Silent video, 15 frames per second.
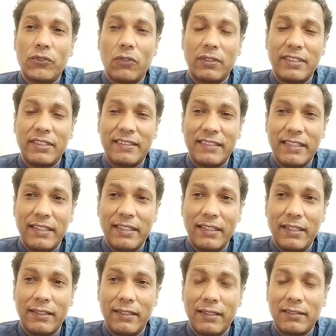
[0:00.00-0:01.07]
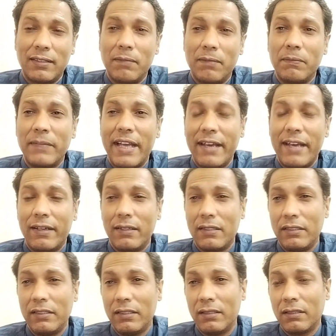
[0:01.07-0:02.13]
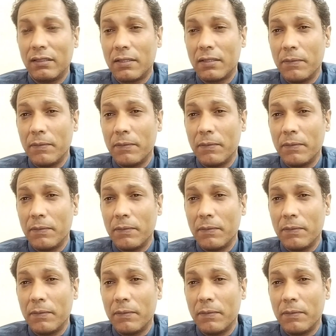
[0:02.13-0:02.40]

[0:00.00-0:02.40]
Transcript: sources say that some Eritrean